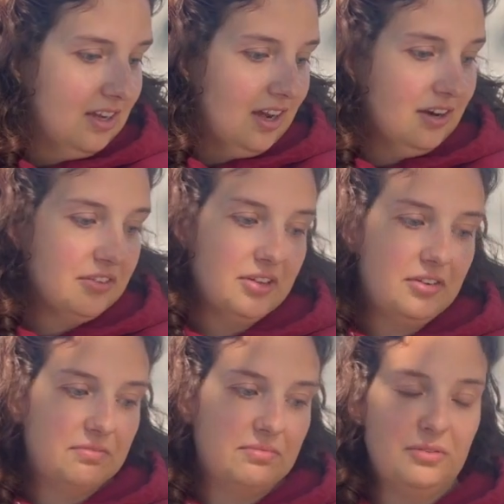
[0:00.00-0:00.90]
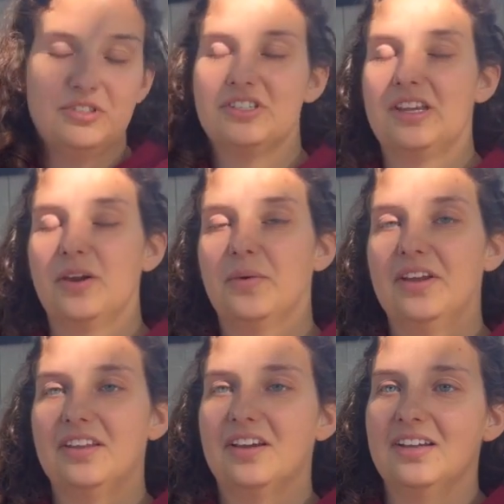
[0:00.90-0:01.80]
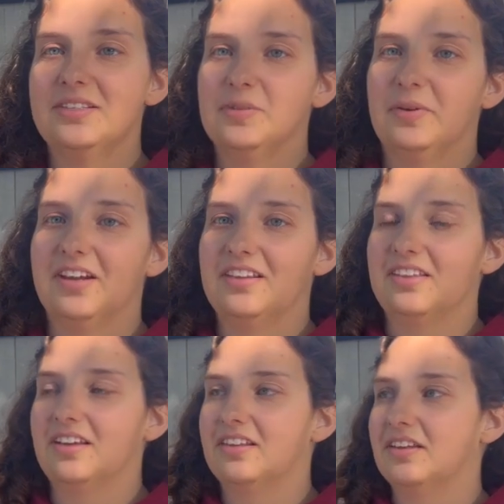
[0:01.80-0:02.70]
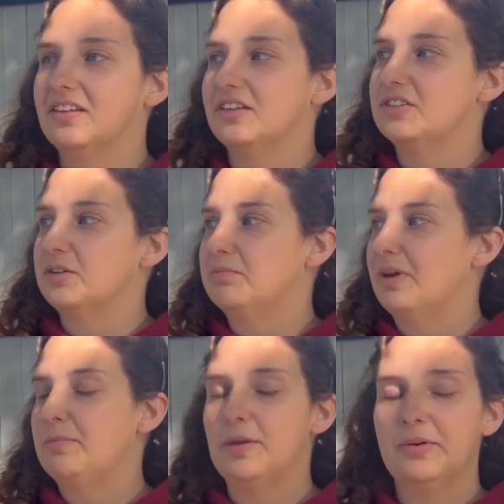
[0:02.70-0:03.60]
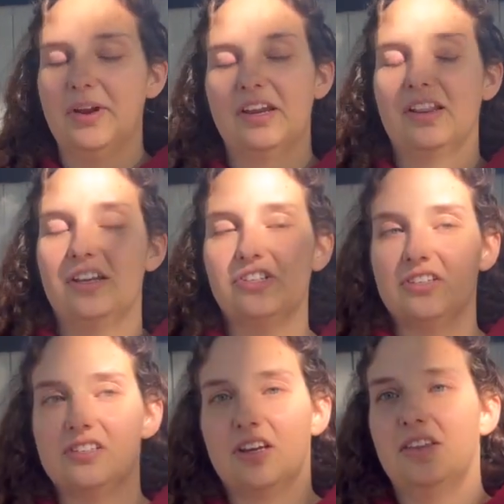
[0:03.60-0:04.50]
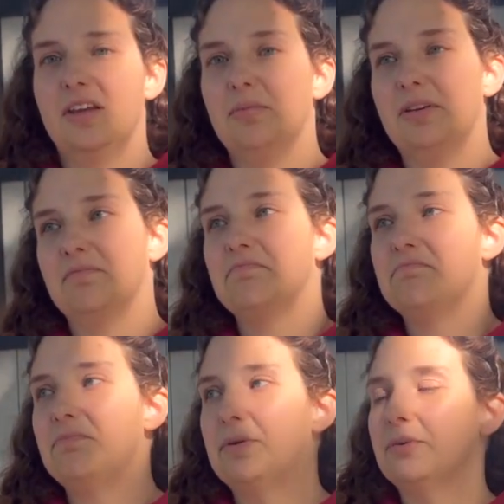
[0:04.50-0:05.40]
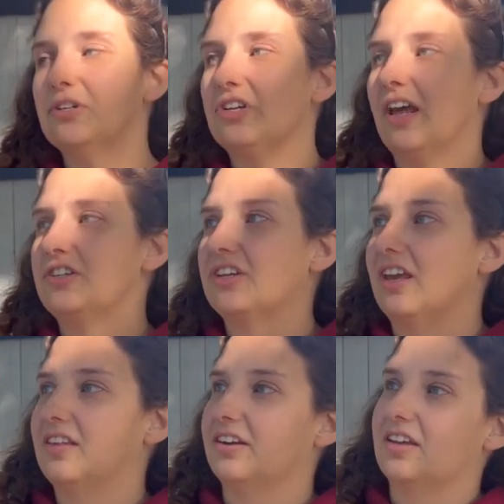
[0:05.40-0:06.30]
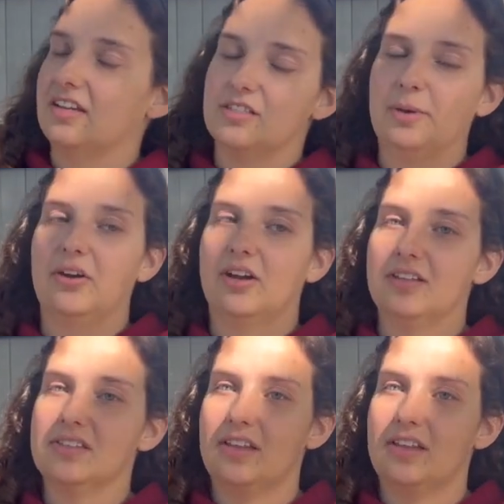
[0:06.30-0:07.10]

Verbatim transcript: I don't think we should take away the guns, but I think that there should maybe be regulations on them and people should educate their kids about gun